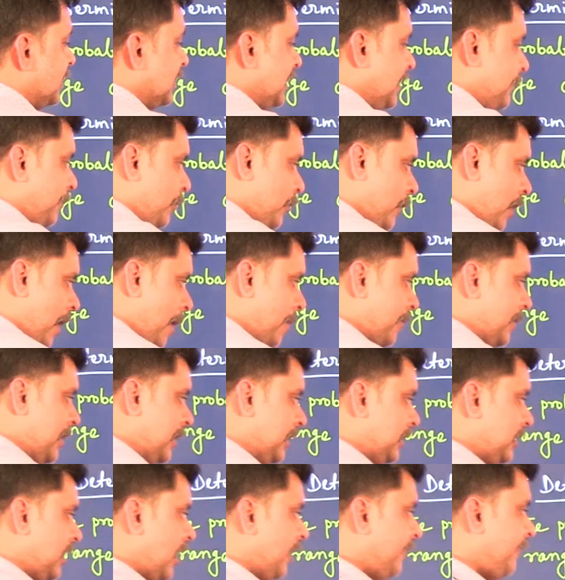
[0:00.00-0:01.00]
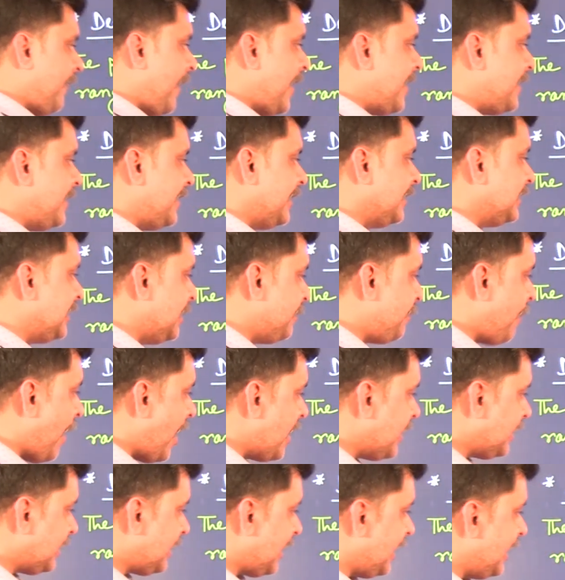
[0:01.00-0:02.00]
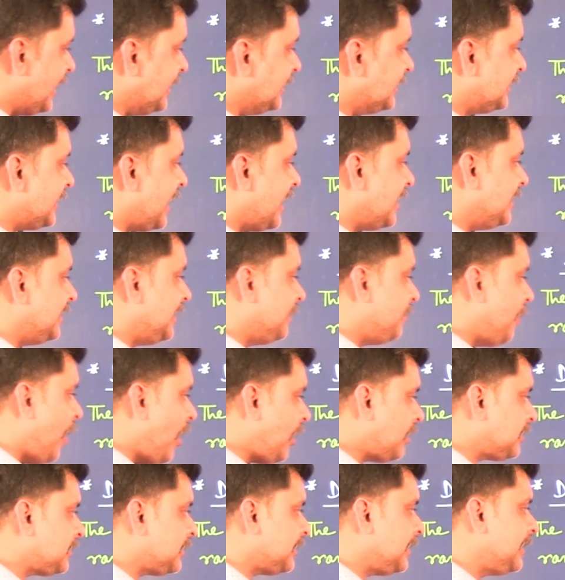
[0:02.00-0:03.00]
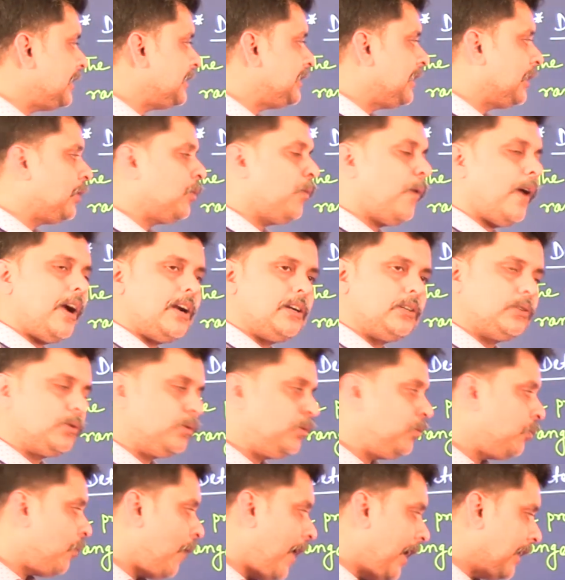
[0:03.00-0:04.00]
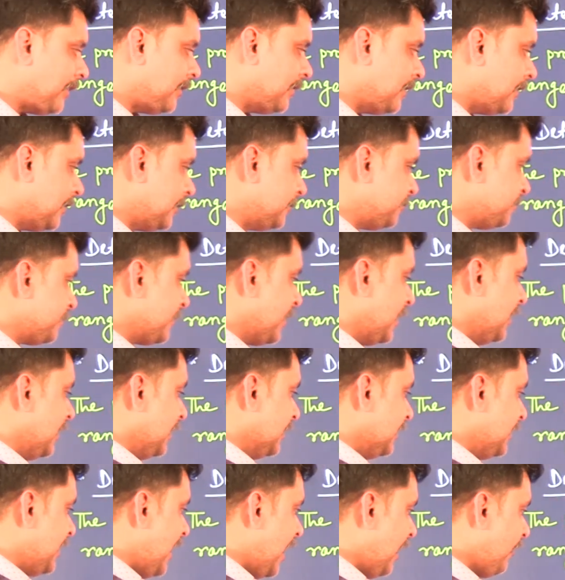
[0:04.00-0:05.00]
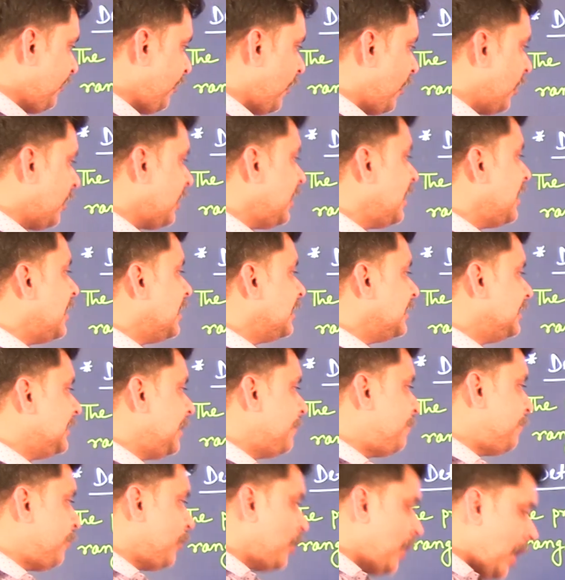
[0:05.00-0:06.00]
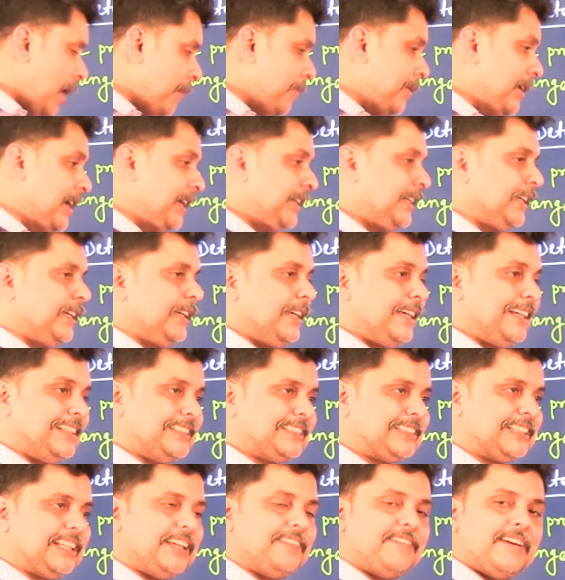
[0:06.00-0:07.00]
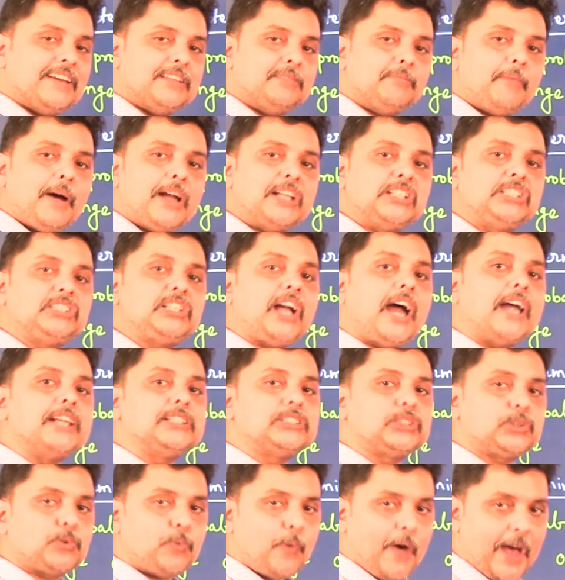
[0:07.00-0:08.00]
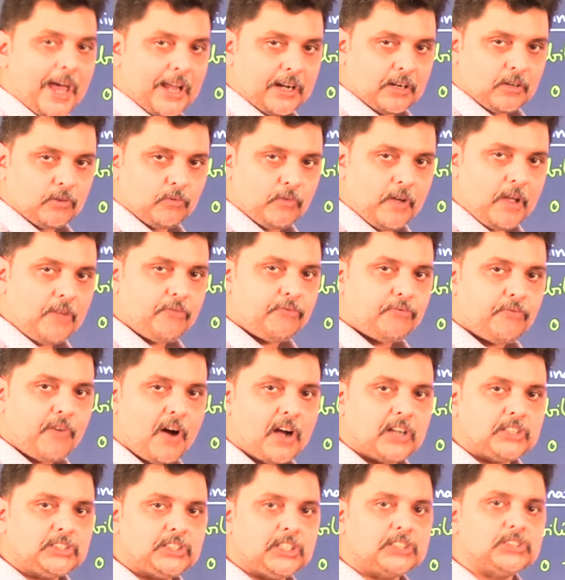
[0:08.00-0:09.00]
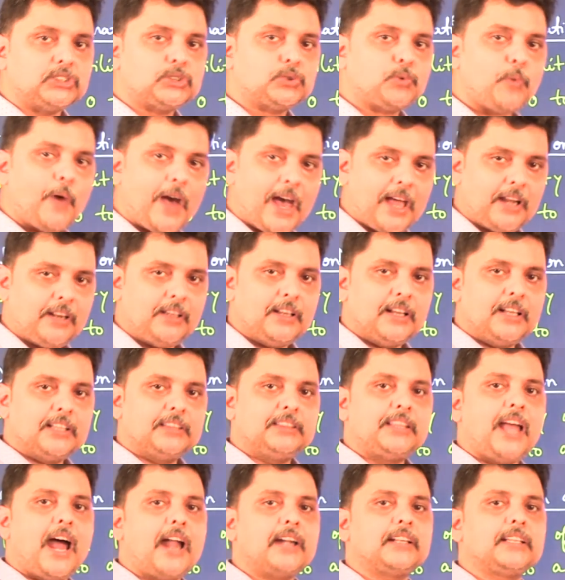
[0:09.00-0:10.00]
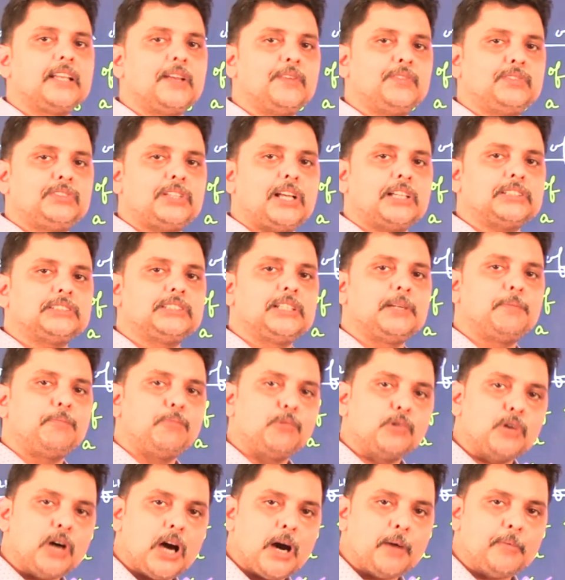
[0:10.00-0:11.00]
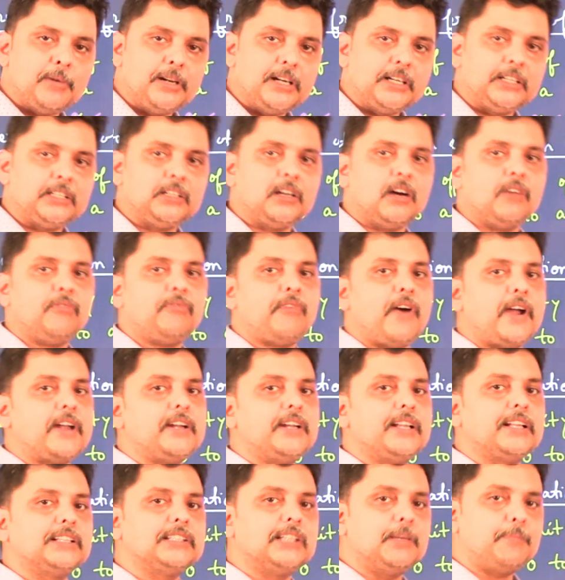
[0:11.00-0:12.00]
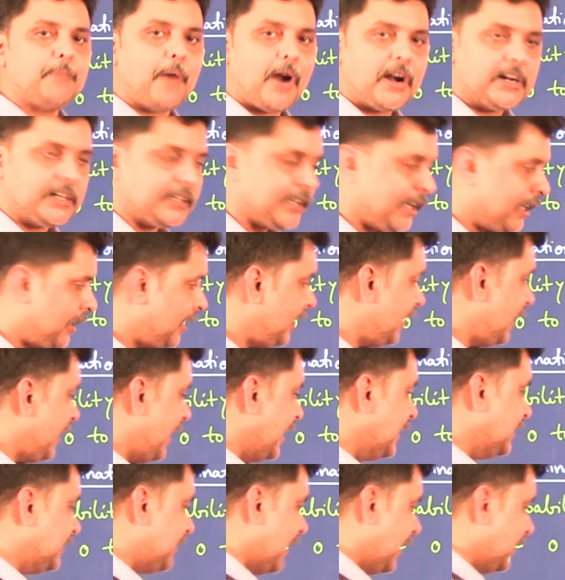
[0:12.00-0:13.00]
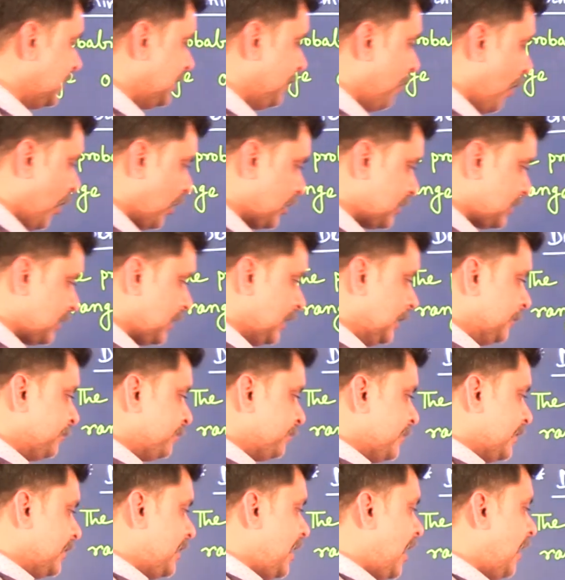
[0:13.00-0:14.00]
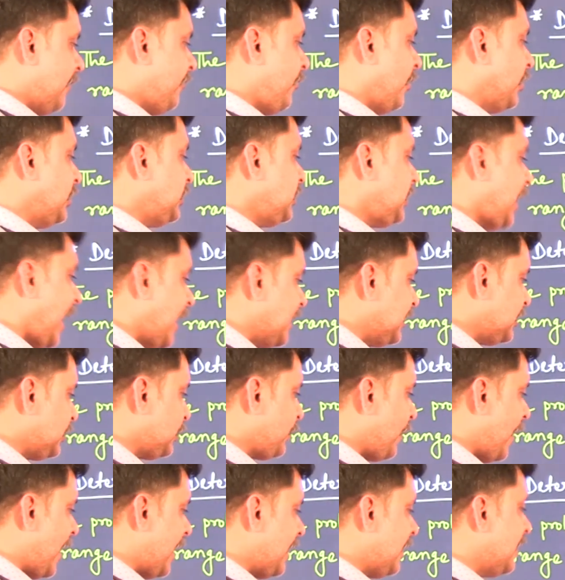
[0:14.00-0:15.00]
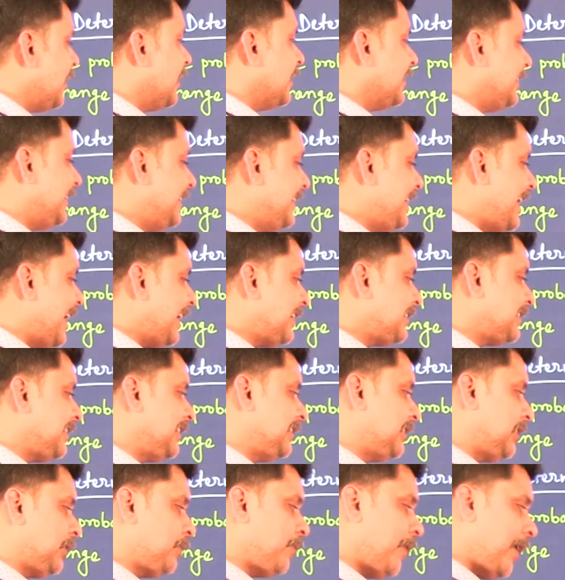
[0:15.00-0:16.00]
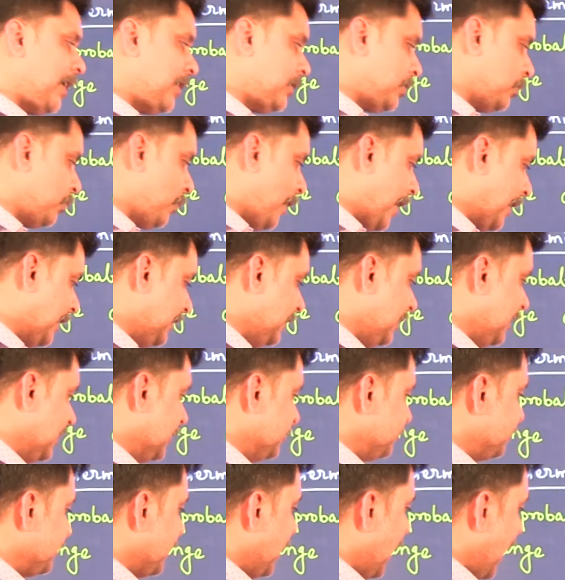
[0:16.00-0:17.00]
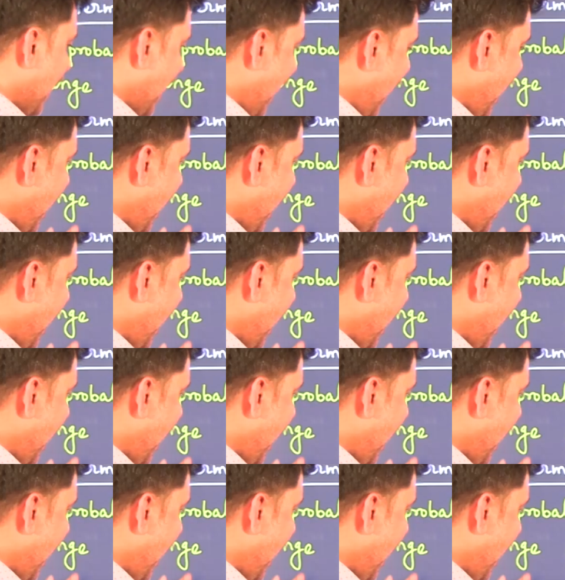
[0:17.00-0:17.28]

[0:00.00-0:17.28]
the probability of finding the particle inside the box is equal to 1. Therefore, the probability is given by chi square, wave function square, that gives us the probability of finding the particle inside the box. Therefore, chi square dx is equal to 1,